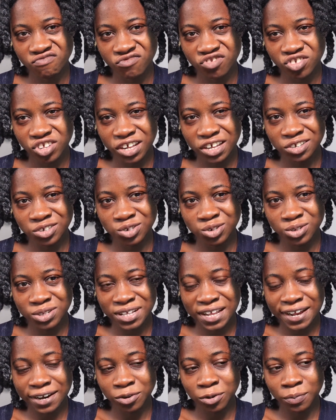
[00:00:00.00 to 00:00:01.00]
Should I just use
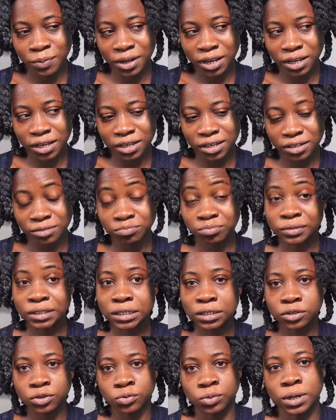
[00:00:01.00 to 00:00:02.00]
nylon bag?
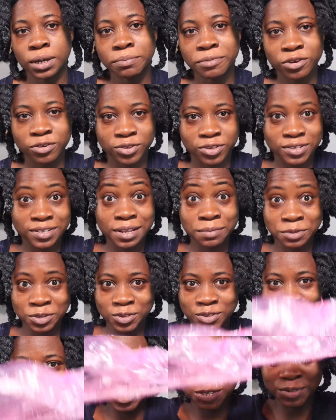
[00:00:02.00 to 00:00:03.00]
No, let me
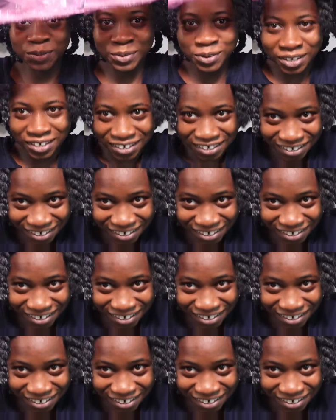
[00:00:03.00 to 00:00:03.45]
use this one.